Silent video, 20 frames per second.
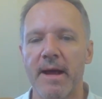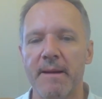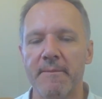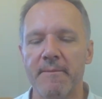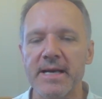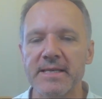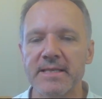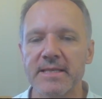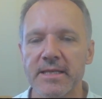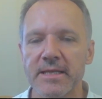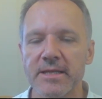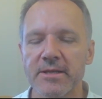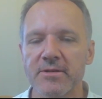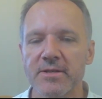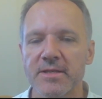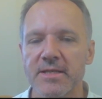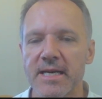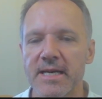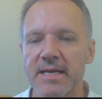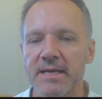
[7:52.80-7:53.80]
basically you
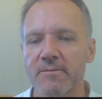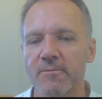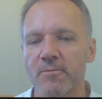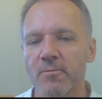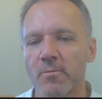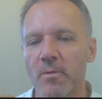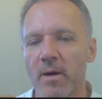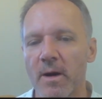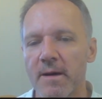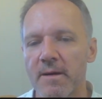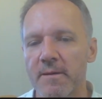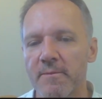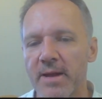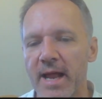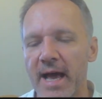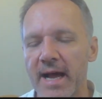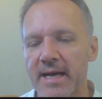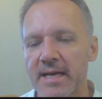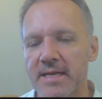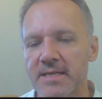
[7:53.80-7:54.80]
could say why
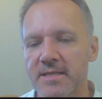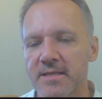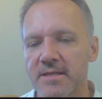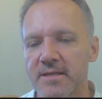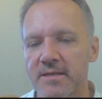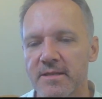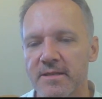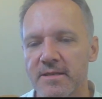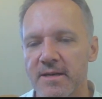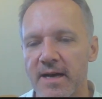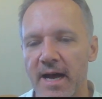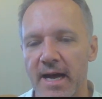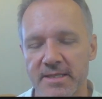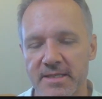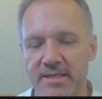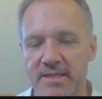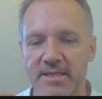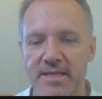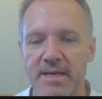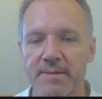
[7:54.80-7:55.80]
black has
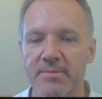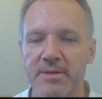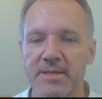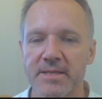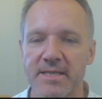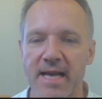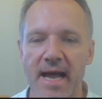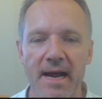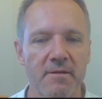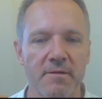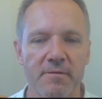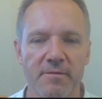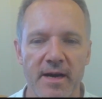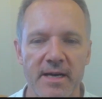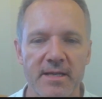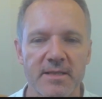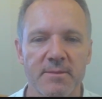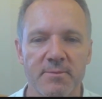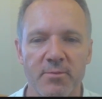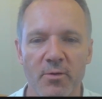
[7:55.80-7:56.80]
simply
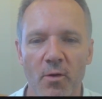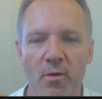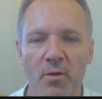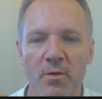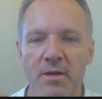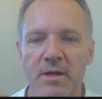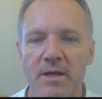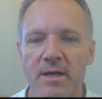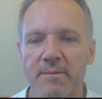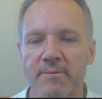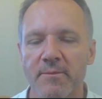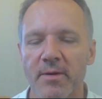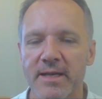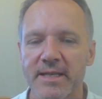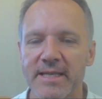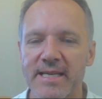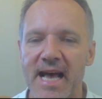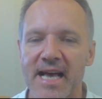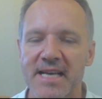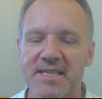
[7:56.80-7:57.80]
sacrificed the pawn,
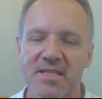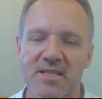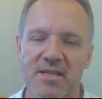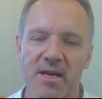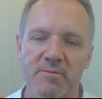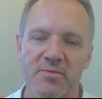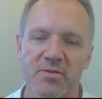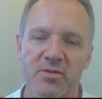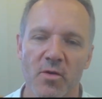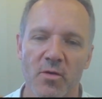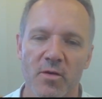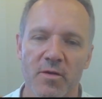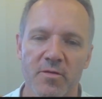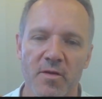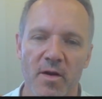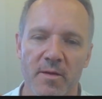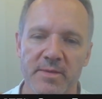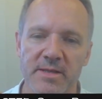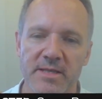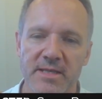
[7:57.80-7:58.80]
but he has some sort of
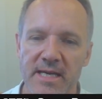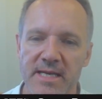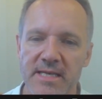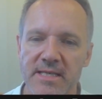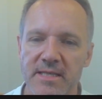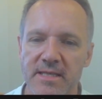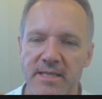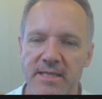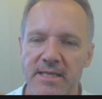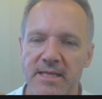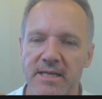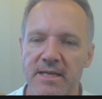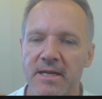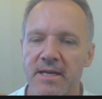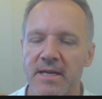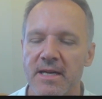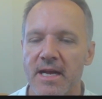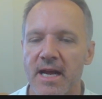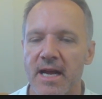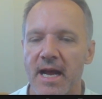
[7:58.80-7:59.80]
compensation here,
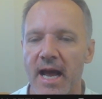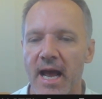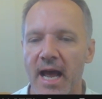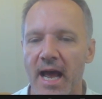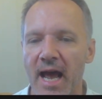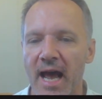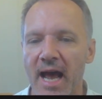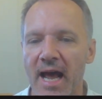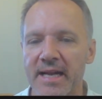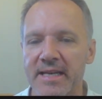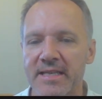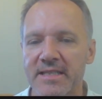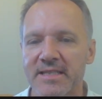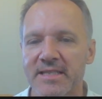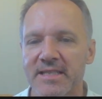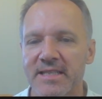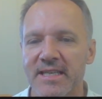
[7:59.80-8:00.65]
and